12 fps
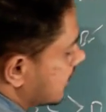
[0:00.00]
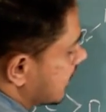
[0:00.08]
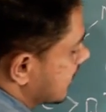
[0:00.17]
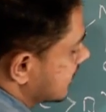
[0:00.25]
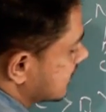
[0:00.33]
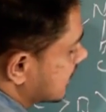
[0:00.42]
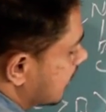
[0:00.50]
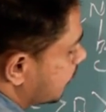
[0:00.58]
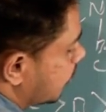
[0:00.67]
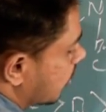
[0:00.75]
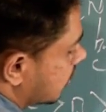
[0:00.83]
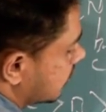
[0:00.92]
Like this
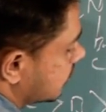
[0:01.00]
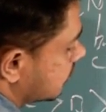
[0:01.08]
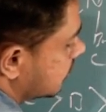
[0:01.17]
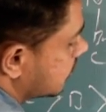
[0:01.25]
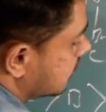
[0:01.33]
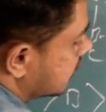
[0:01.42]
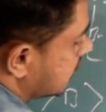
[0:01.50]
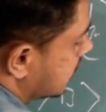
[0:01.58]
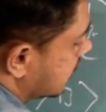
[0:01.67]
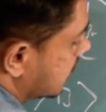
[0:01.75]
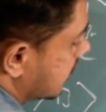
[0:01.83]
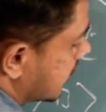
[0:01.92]
compound,
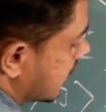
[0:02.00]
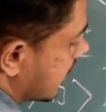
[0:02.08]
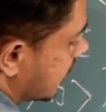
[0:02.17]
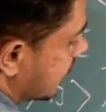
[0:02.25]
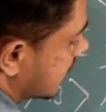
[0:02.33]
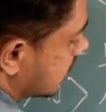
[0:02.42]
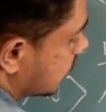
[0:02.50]
in which